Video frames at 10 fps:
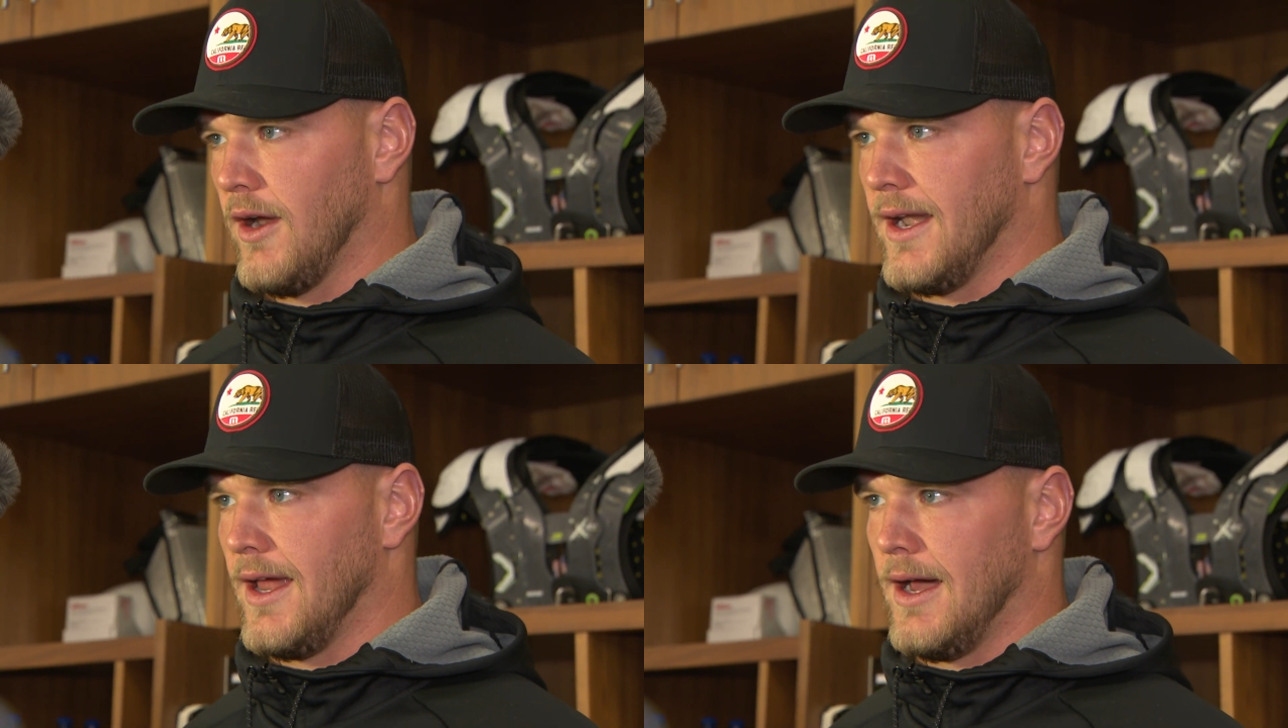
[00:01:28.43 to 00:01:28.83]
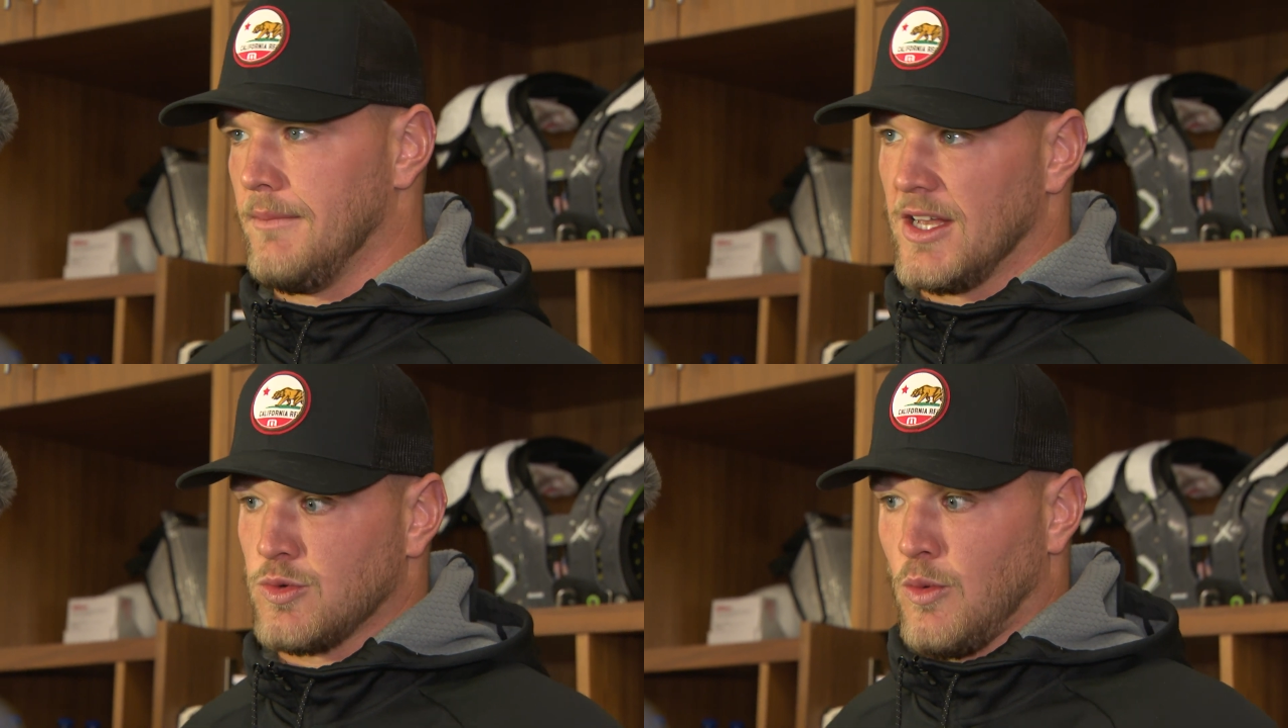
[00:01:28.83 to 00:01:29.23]
and um,
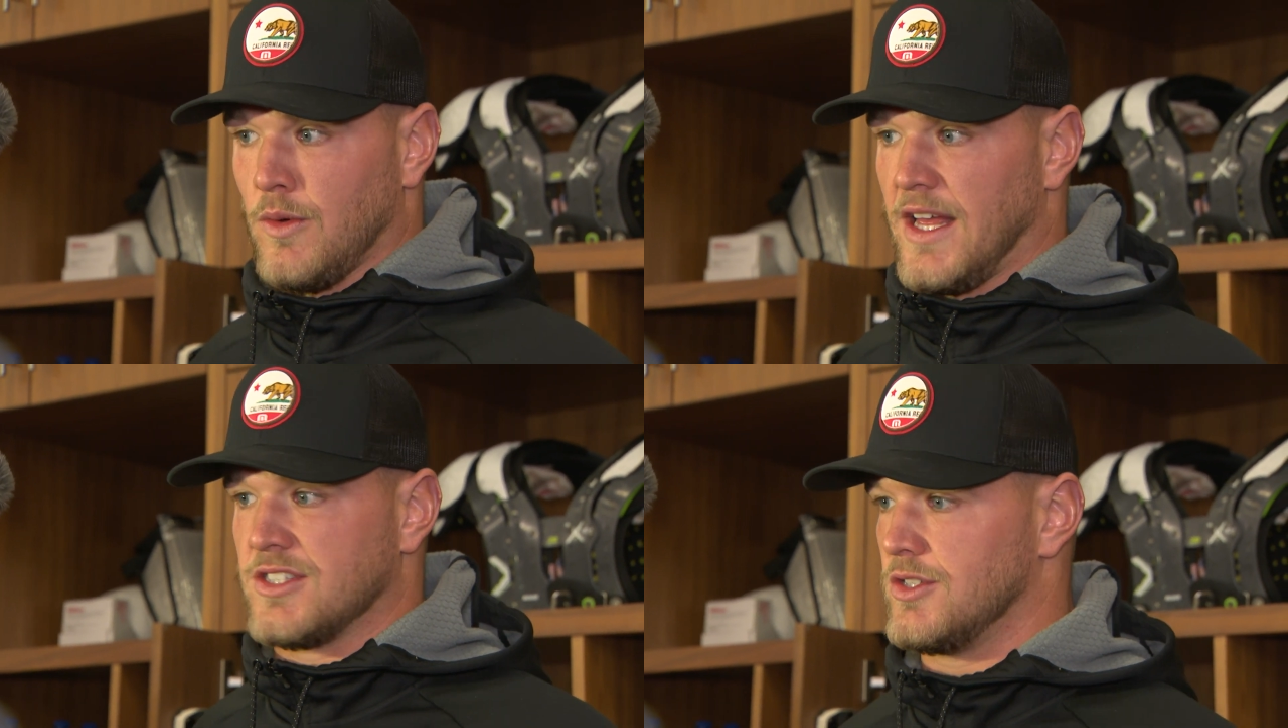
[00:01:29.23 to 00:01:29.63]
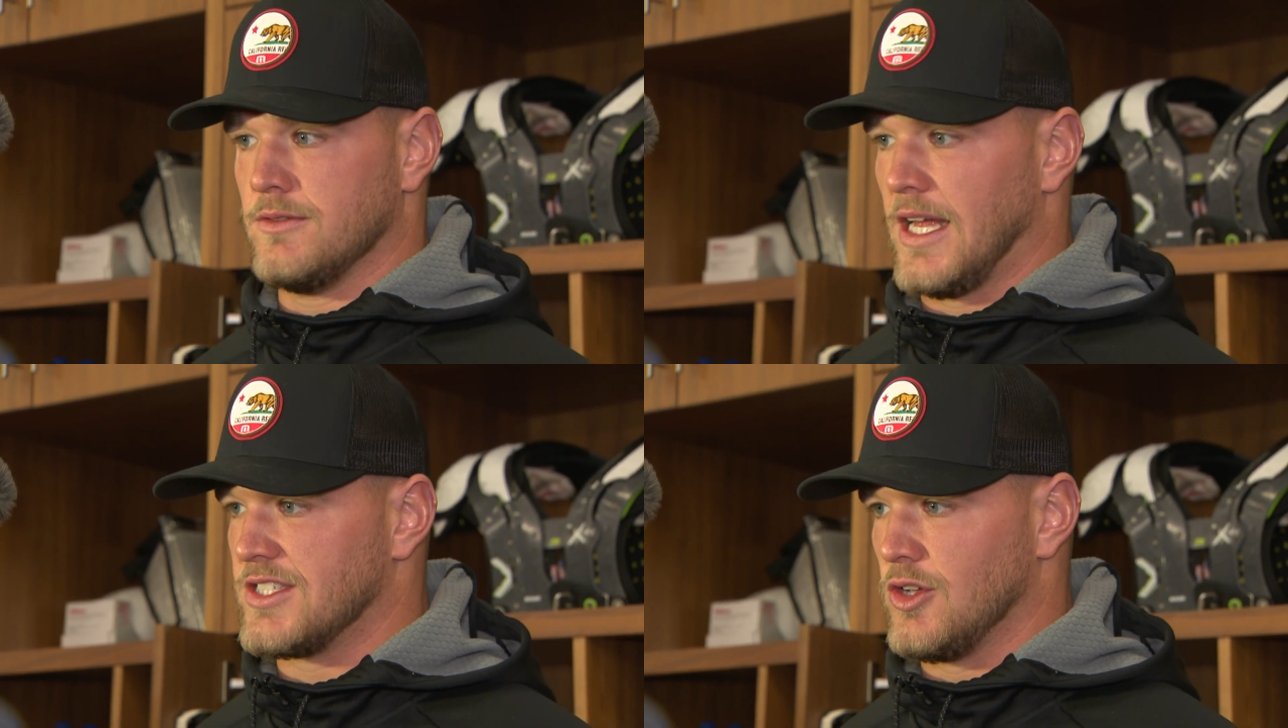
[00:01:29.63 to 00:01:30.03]
that's what that's
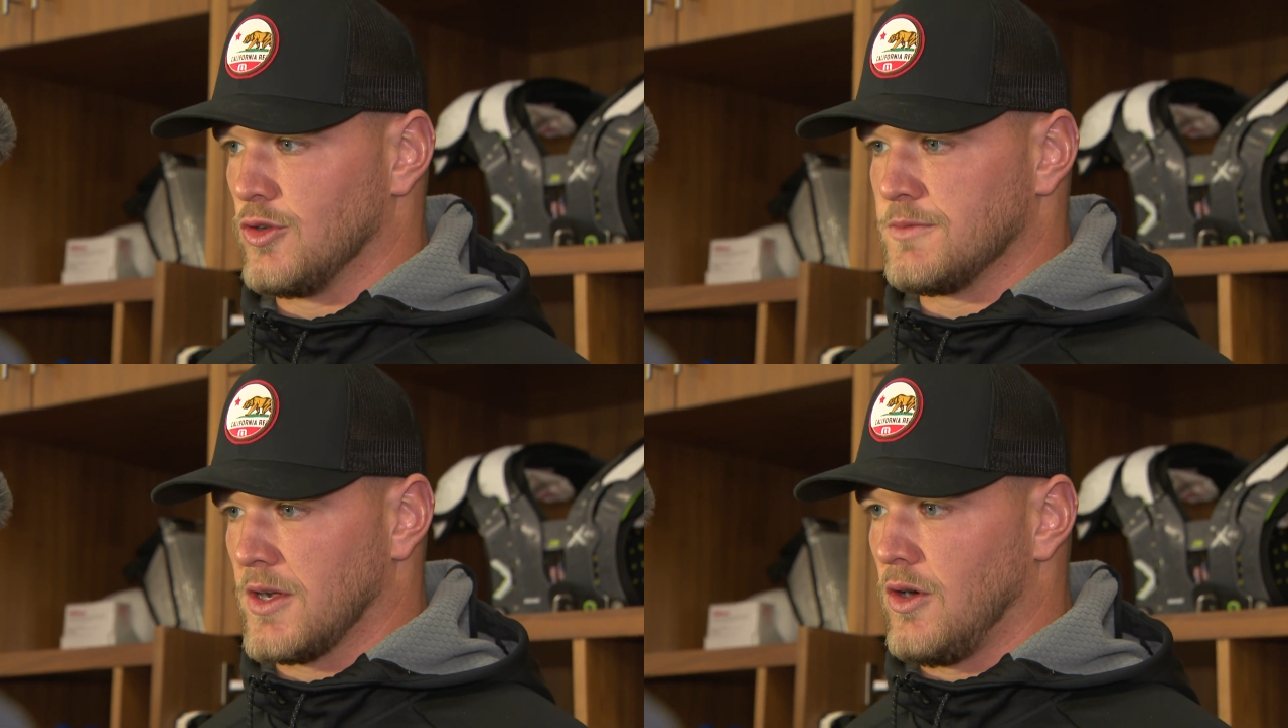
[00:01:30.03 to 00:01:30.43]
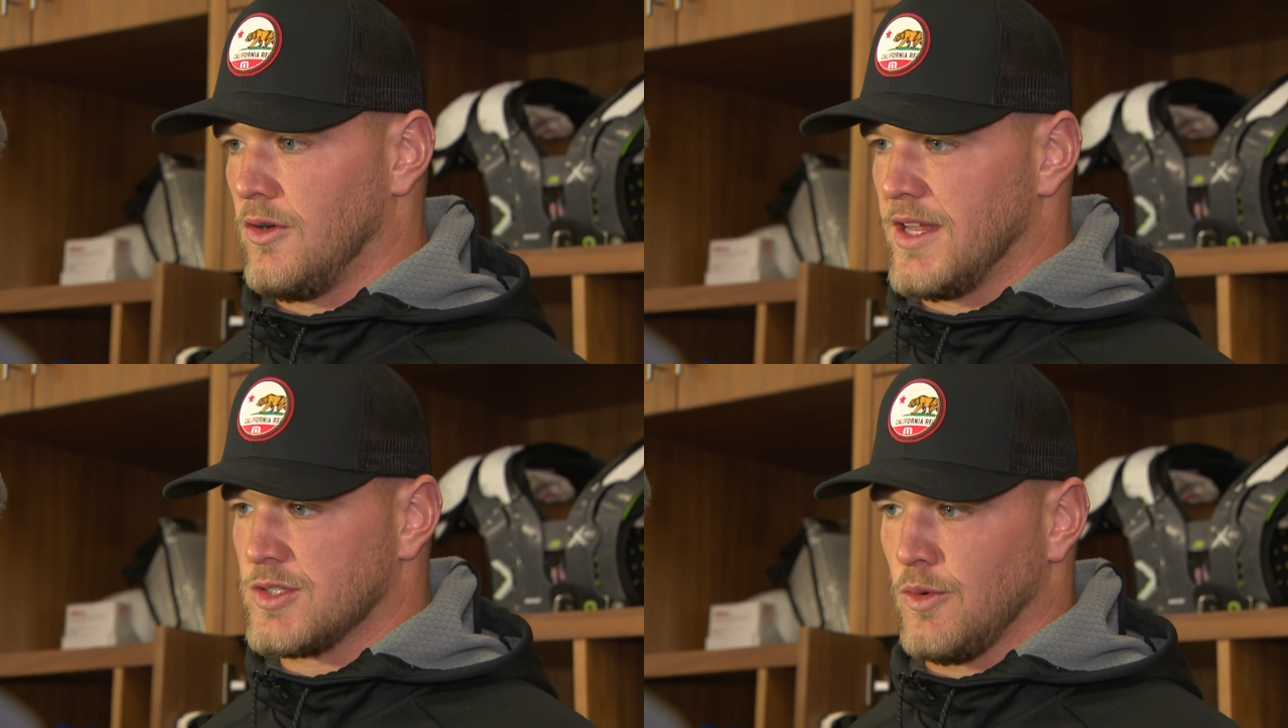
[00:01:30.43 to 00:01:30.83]
that's the ultimate goal,
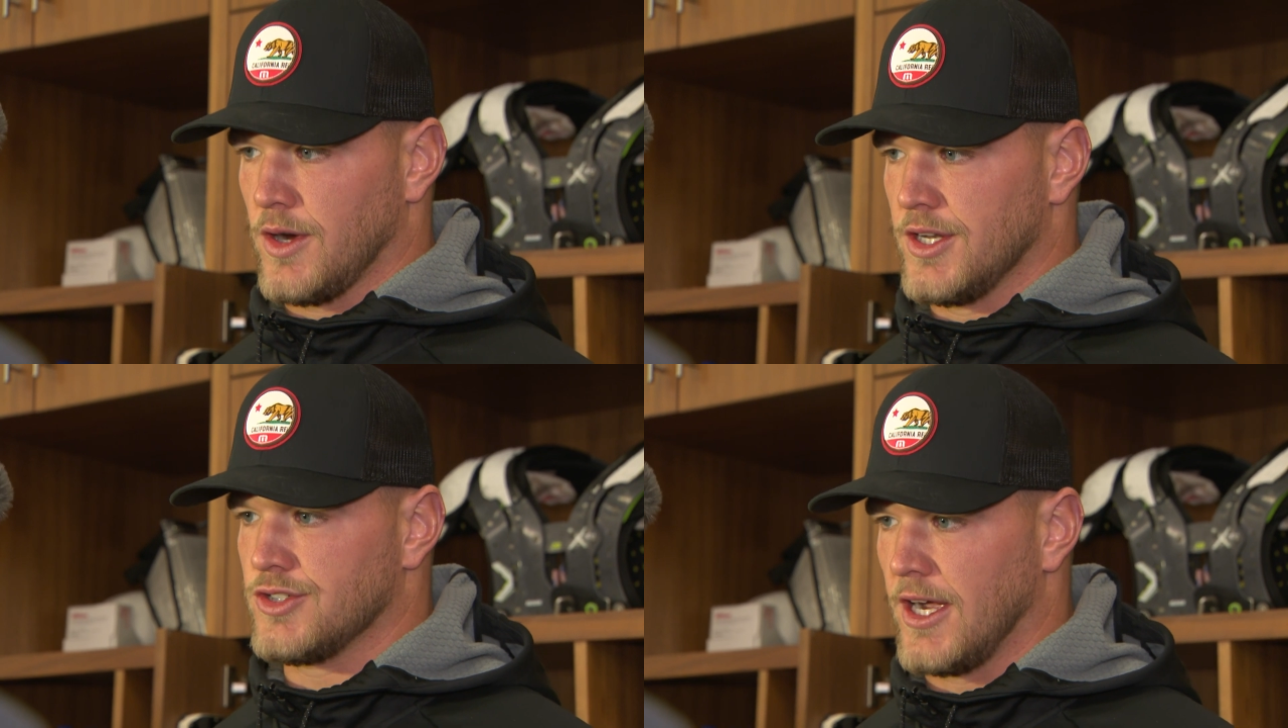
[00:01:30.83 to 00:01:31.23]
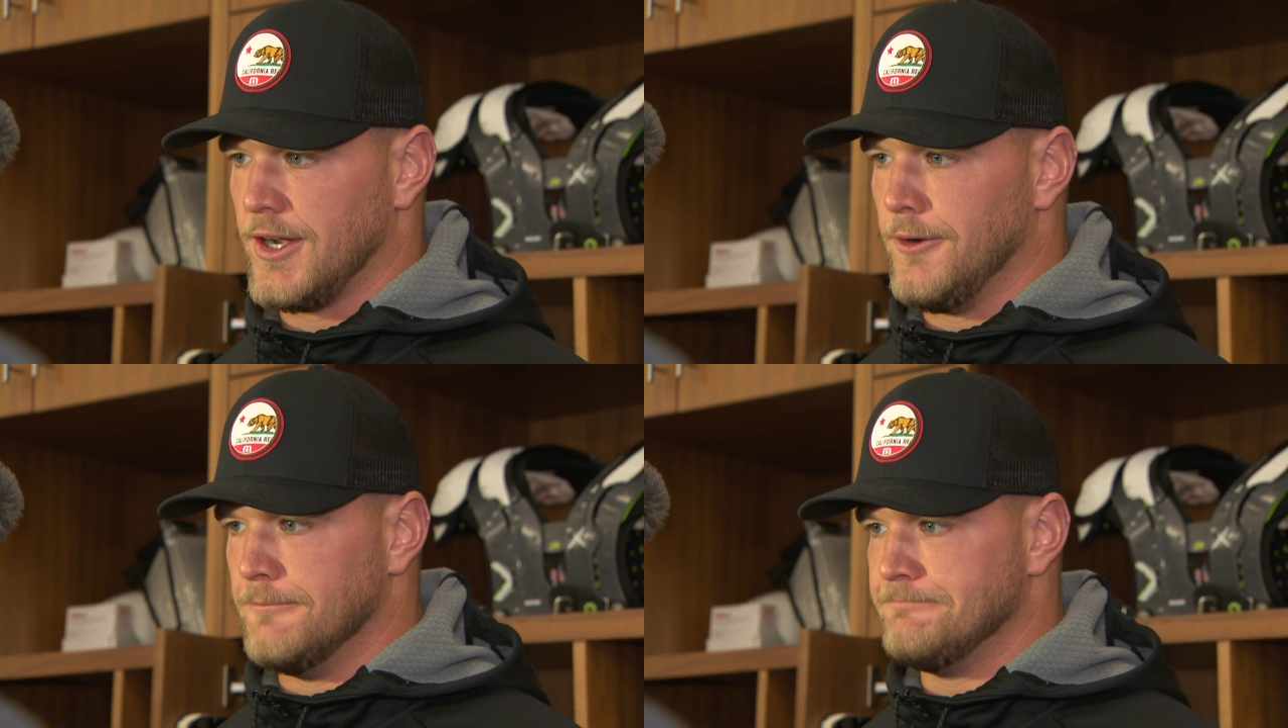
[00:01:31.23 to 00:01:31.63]
and that's what we're going to try and do.